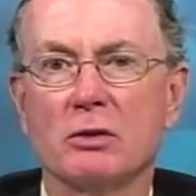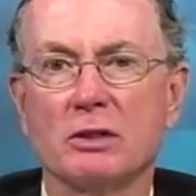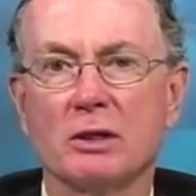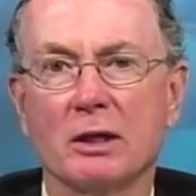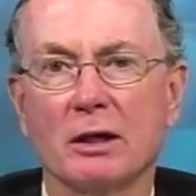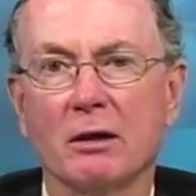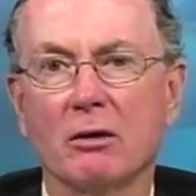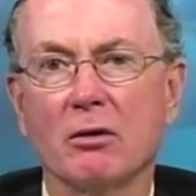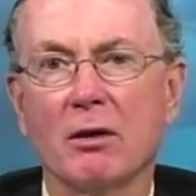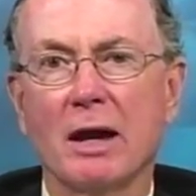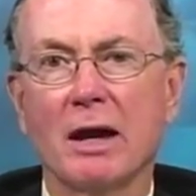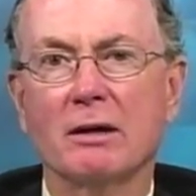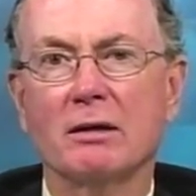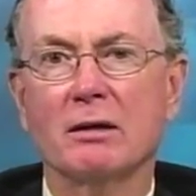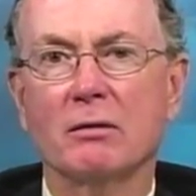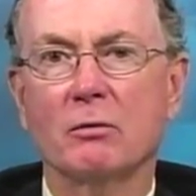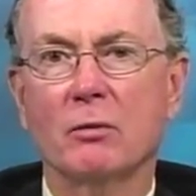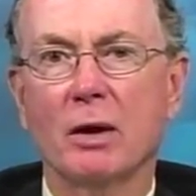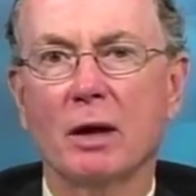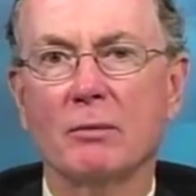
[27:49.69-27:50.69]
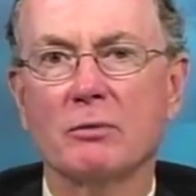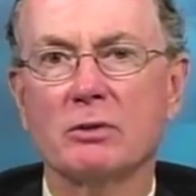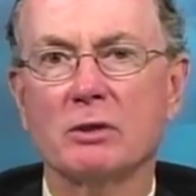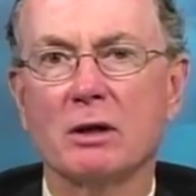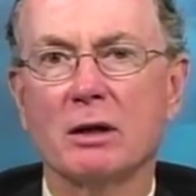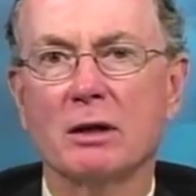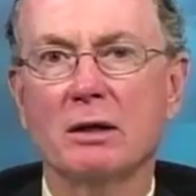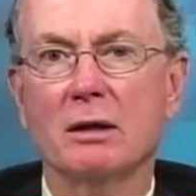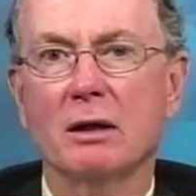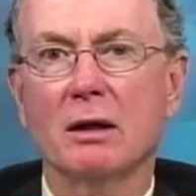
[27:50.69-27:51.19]
It's an interactive
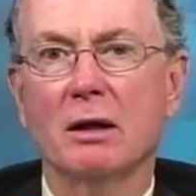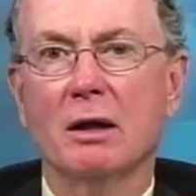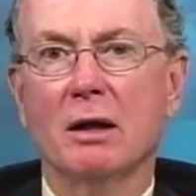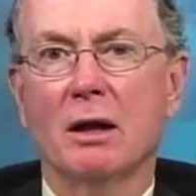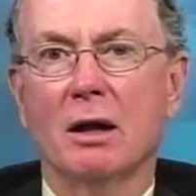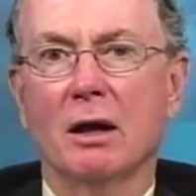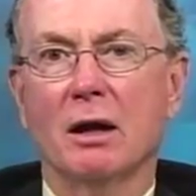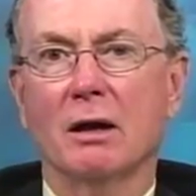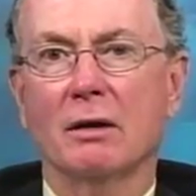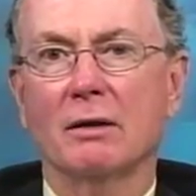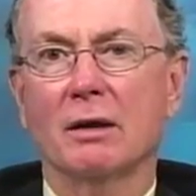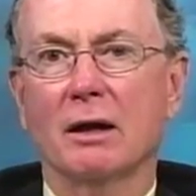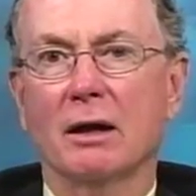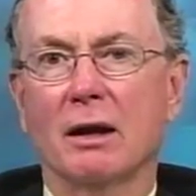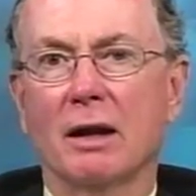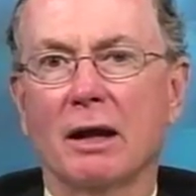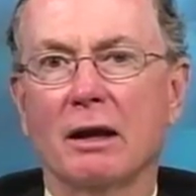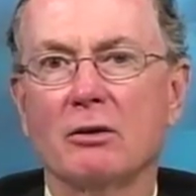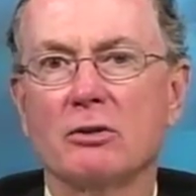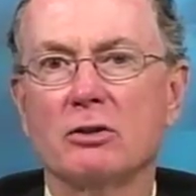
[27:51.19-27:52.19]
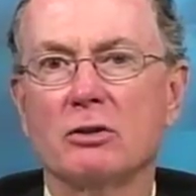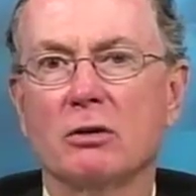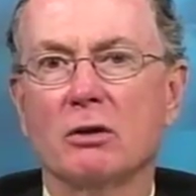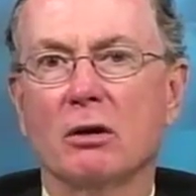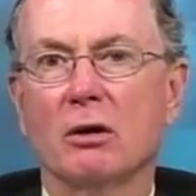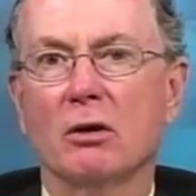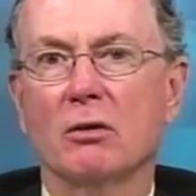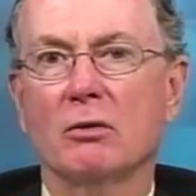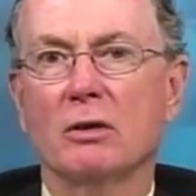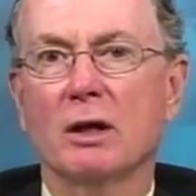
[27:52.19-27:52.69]
website uh, that allows you
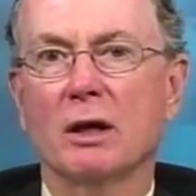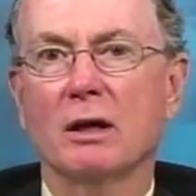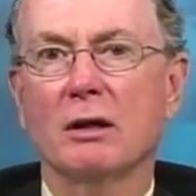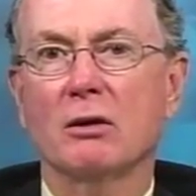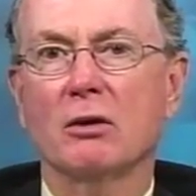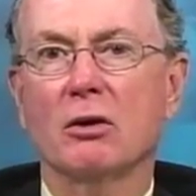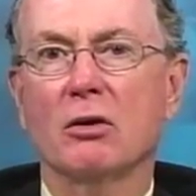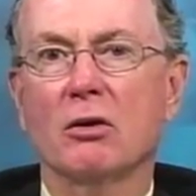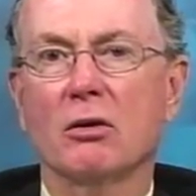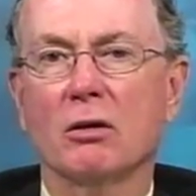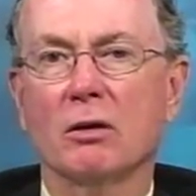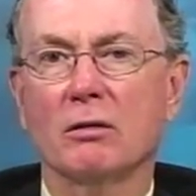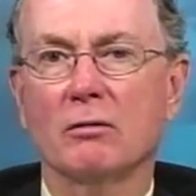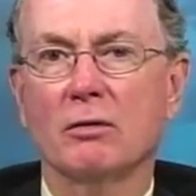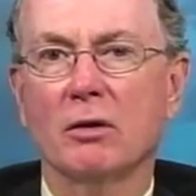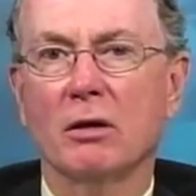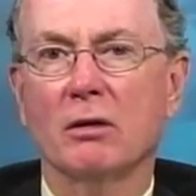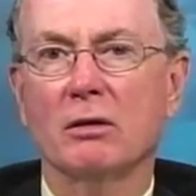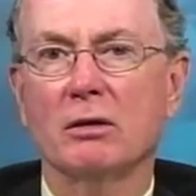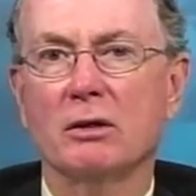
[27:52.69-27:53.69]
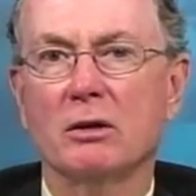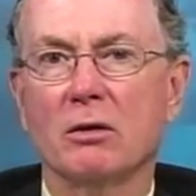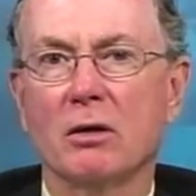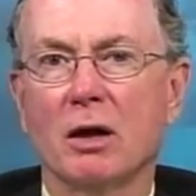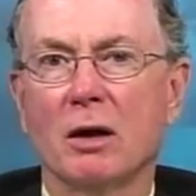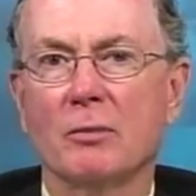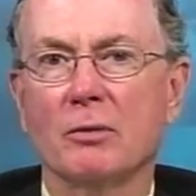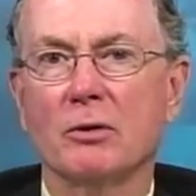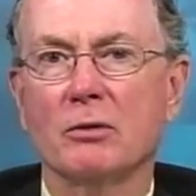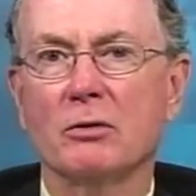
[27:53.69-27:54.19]
to locate current volunteer
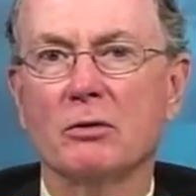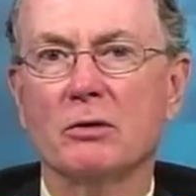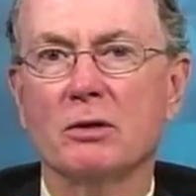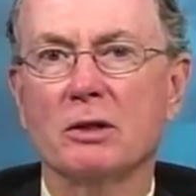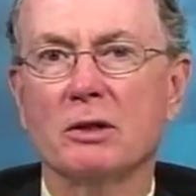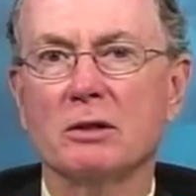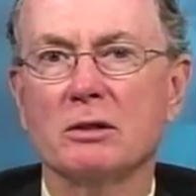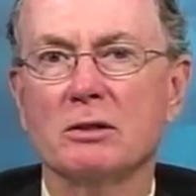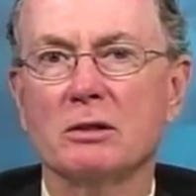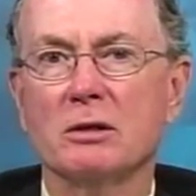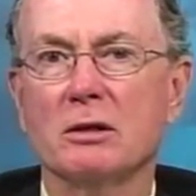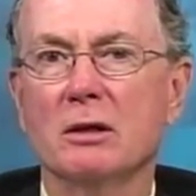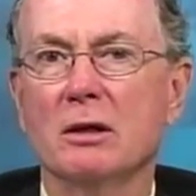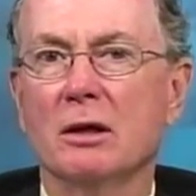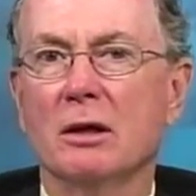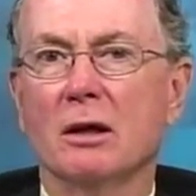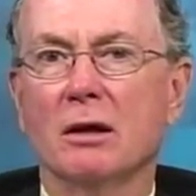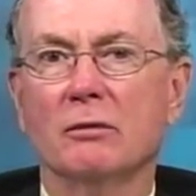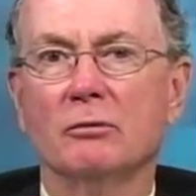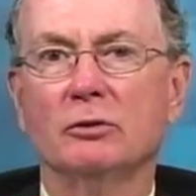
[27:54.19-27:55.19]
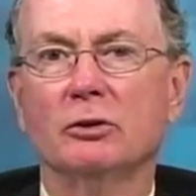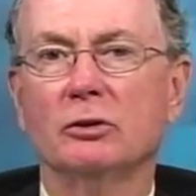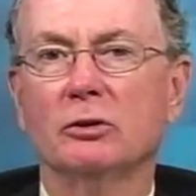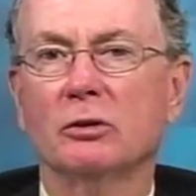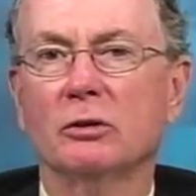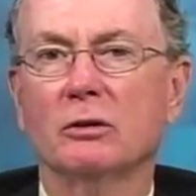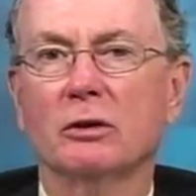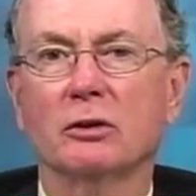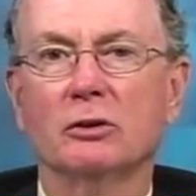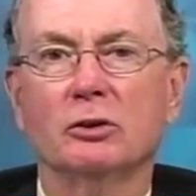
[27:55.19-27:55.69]
opportunities. And I'm
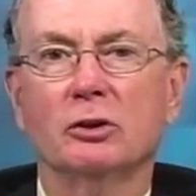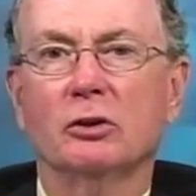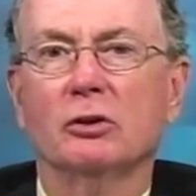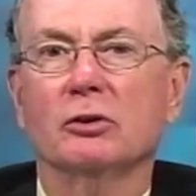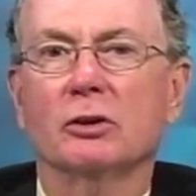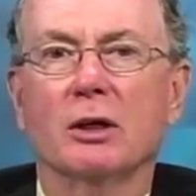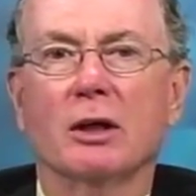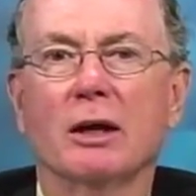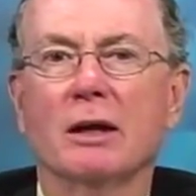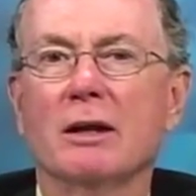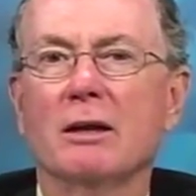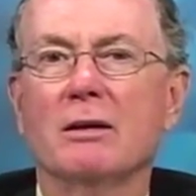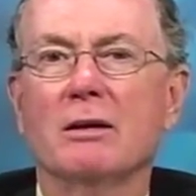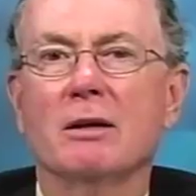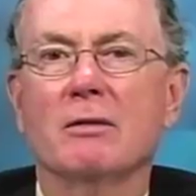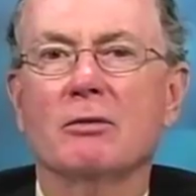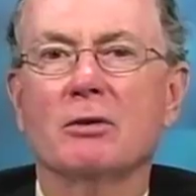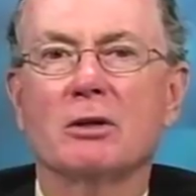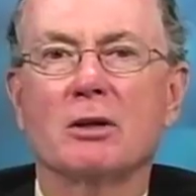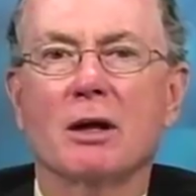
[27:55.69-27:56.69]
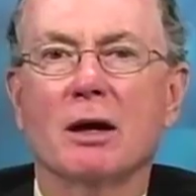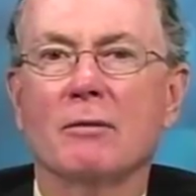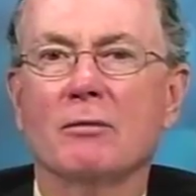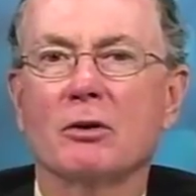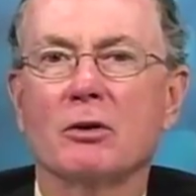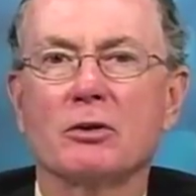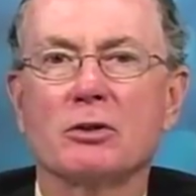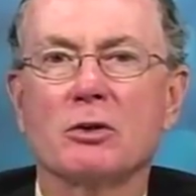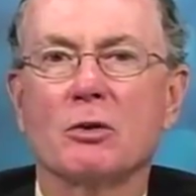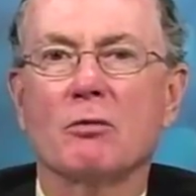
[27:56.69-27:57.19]
sure there's usually, any given time,
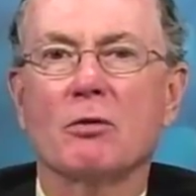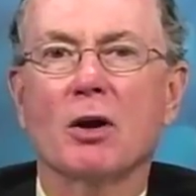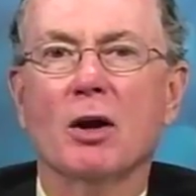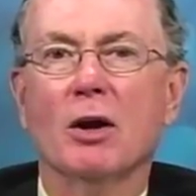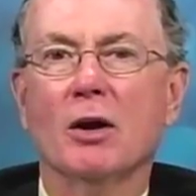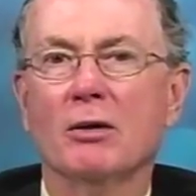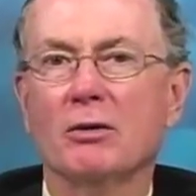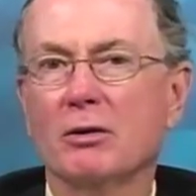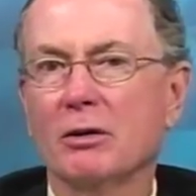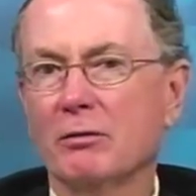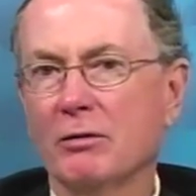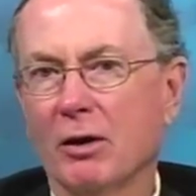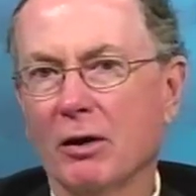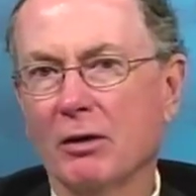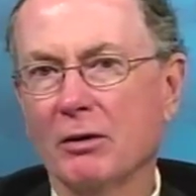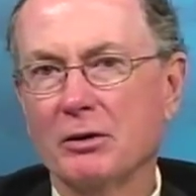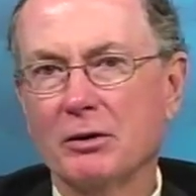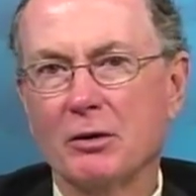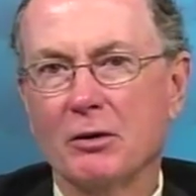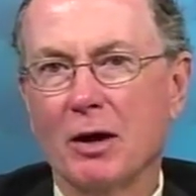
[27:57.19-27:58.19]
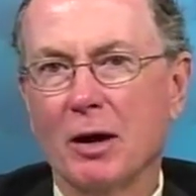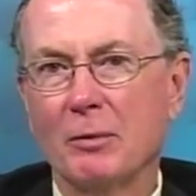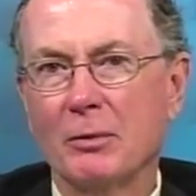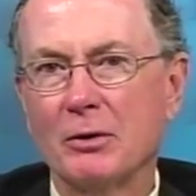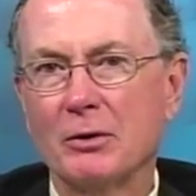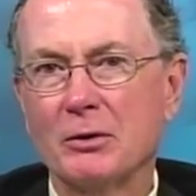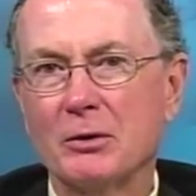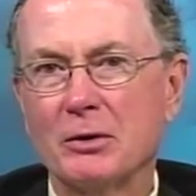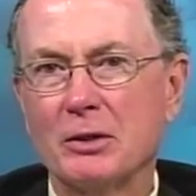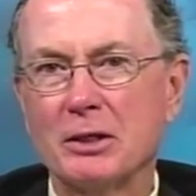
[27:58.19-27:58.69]
there's over 100 volunteer
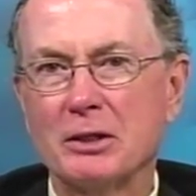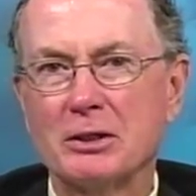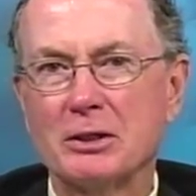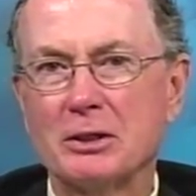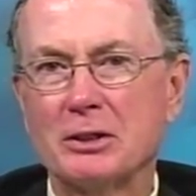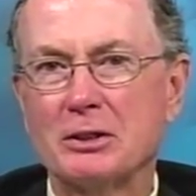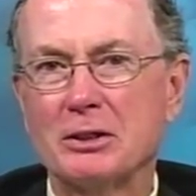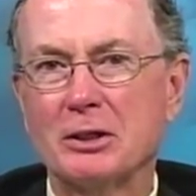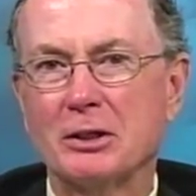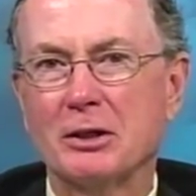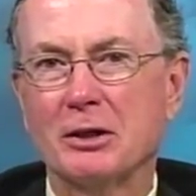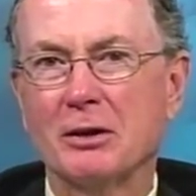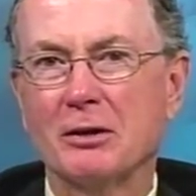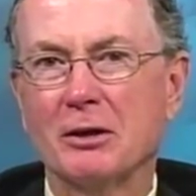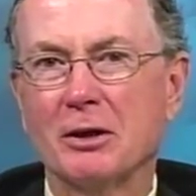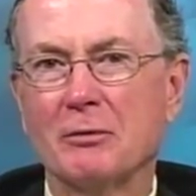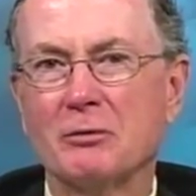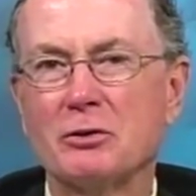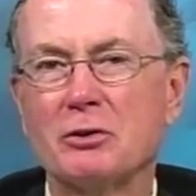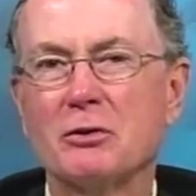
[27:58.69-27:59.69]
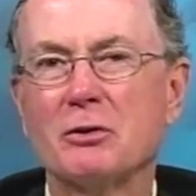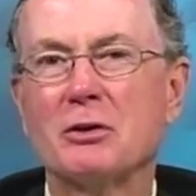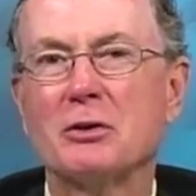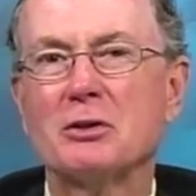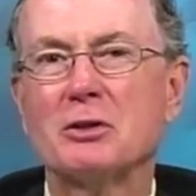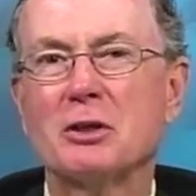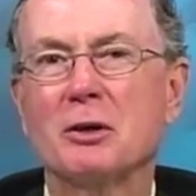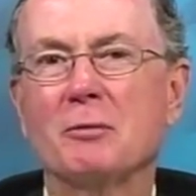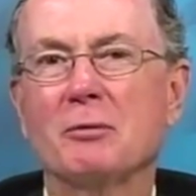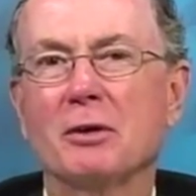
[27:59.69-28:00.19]
opportunities listed there, and I'm sure
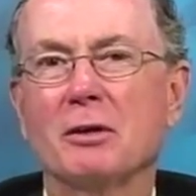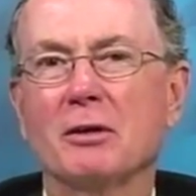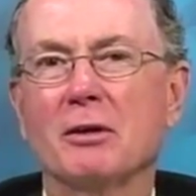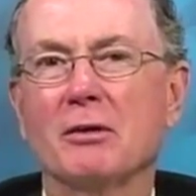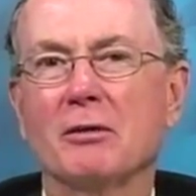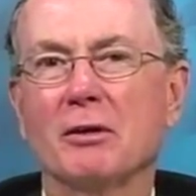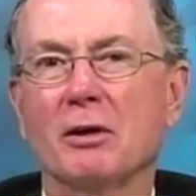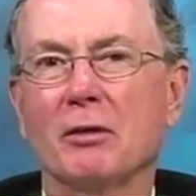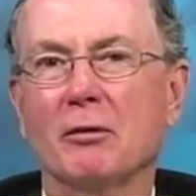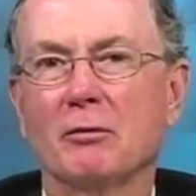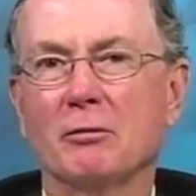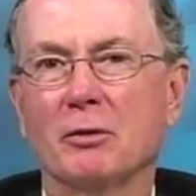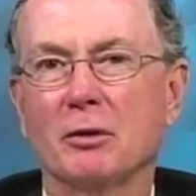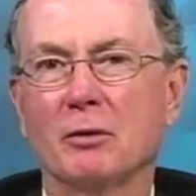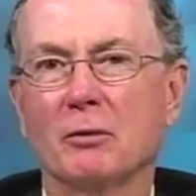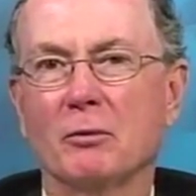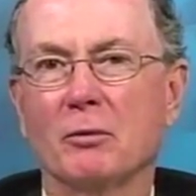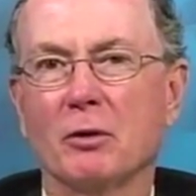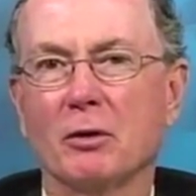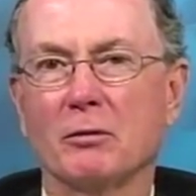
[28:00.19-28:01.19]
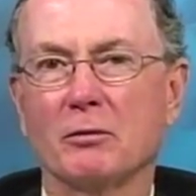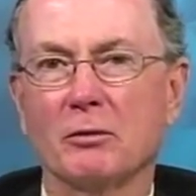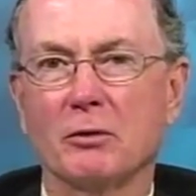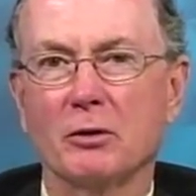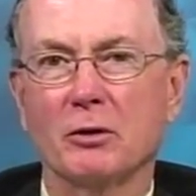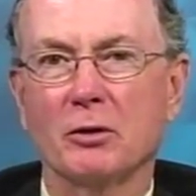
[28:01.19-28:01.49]
there's something there that'll fit work for